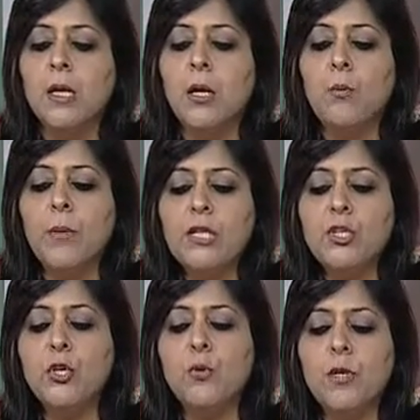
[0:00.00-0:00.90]
Now,
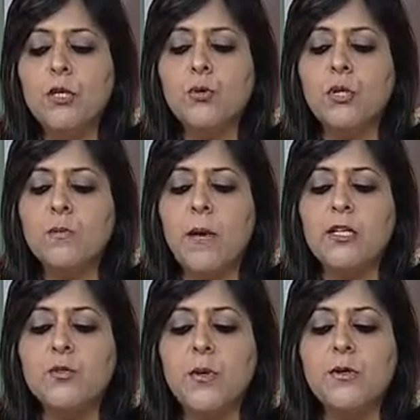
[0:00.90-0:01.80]
major human resource
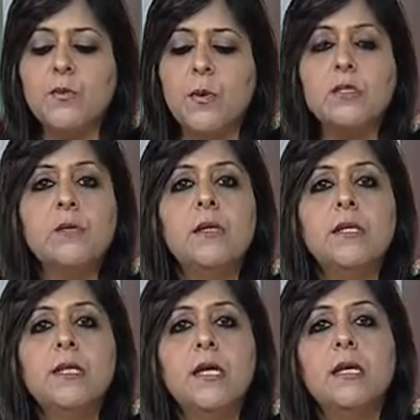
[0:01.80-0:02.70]
management
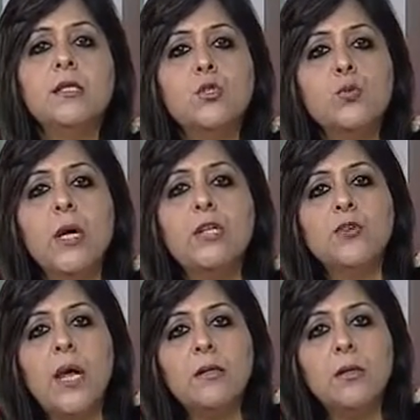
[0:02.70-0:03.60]
responsibility is to
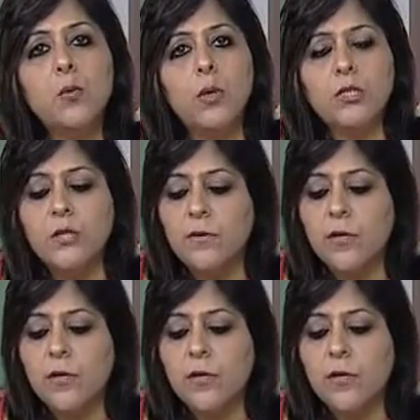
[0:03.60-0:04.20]
attract the quality